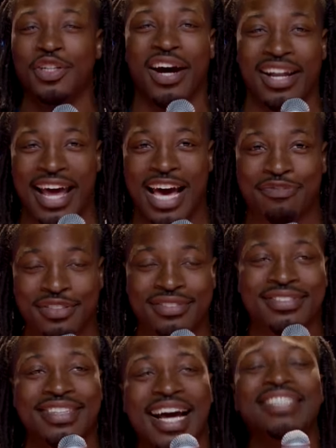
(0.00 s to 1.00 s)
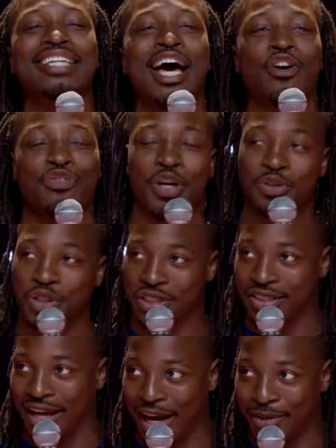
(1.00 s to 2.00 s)
they're not laughing. That's how I felt
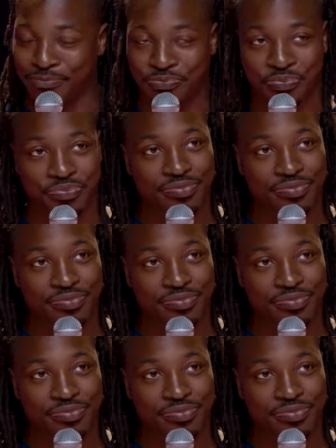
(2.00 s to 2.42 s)
just now.